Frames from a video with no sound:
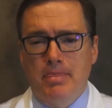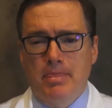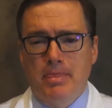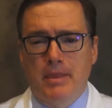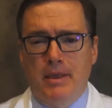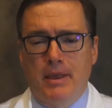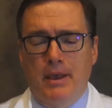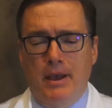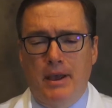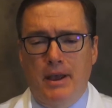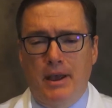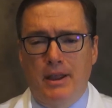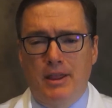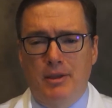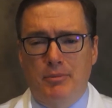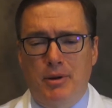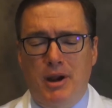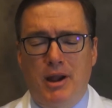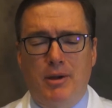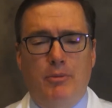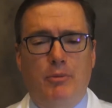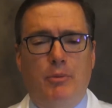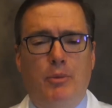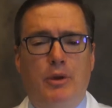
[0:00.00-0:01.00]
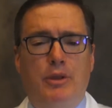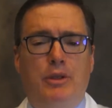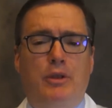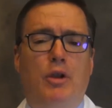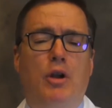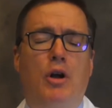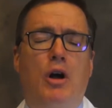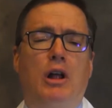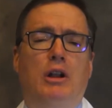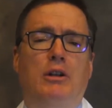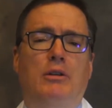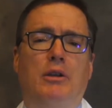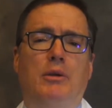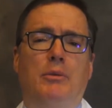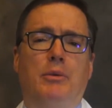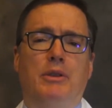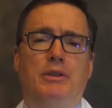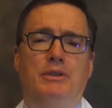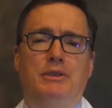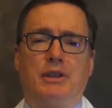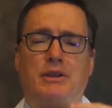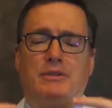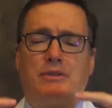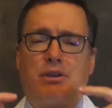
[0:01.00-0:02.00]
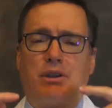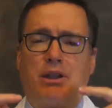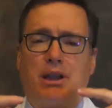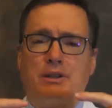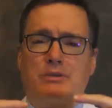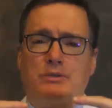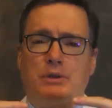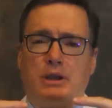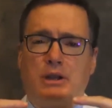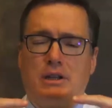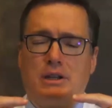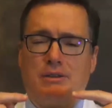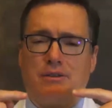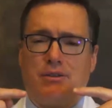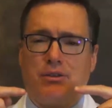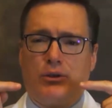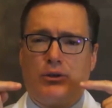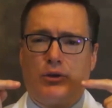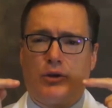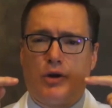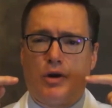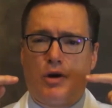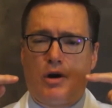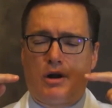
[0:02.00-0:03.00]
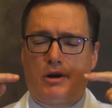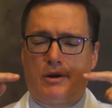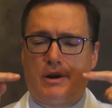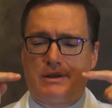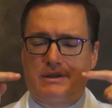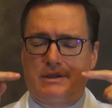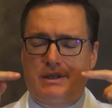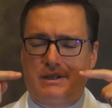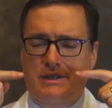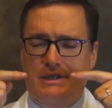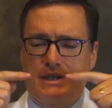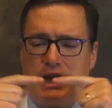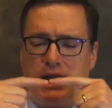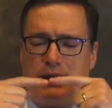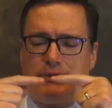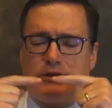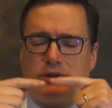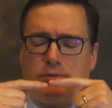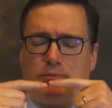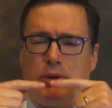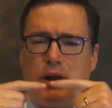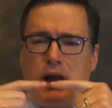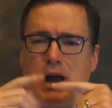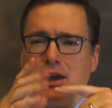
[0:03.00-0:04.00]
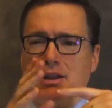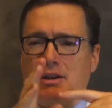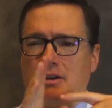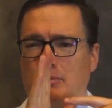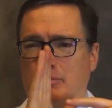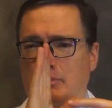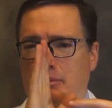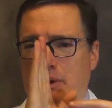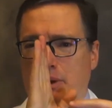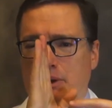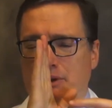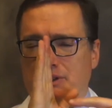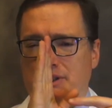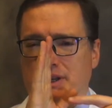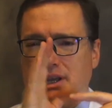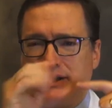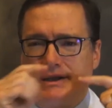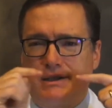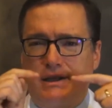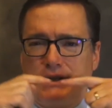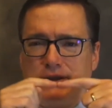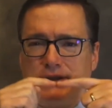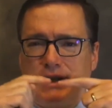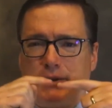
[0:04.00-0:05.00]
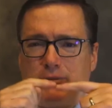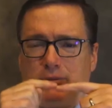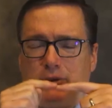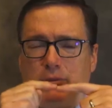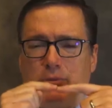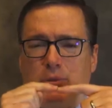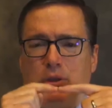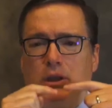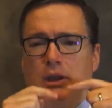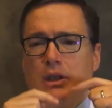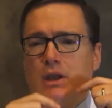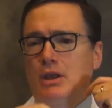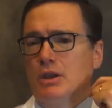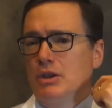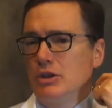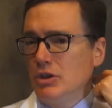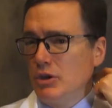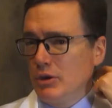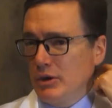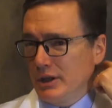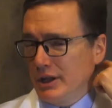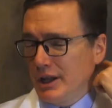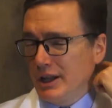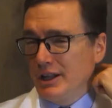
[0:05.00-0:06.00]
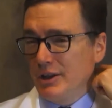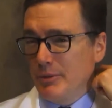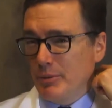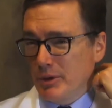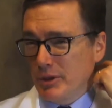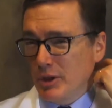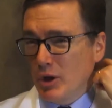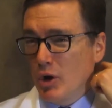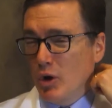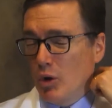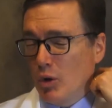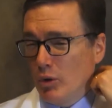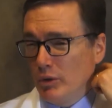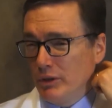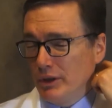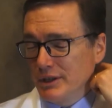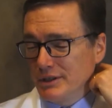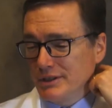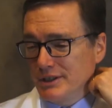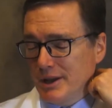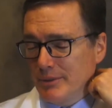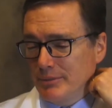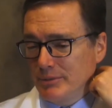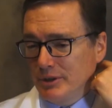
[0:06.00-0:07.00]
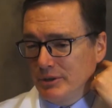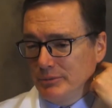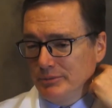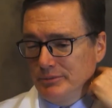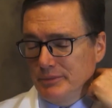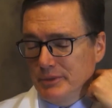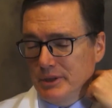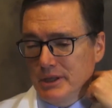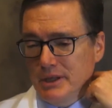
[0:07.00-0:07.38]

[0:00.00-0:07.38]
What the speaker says: The problem with cautery with silver nitrate, if you cauterize the same spot on both sides of the septum, you can end up with a hole in the septum,